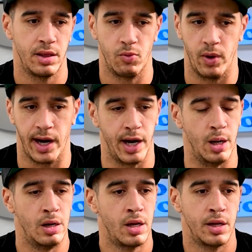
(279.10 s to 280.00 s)

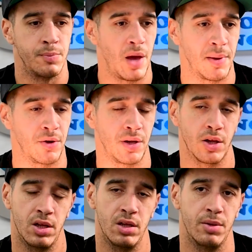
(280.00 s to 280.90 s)
where maybe you need a
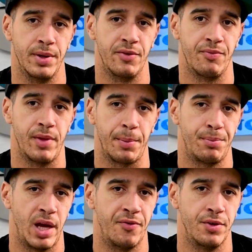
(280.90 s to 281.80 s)
little bit of like
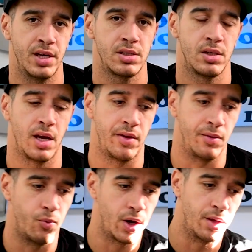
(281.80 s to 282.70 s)
playfulness and
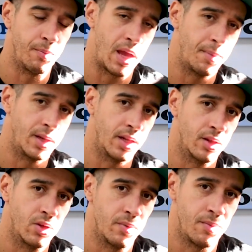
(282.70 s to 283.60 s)
then where you maybe need a
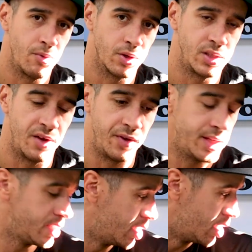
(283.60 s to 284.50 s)
little bit more
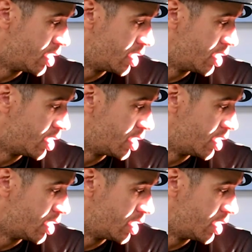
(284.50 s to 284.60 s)
stiffness.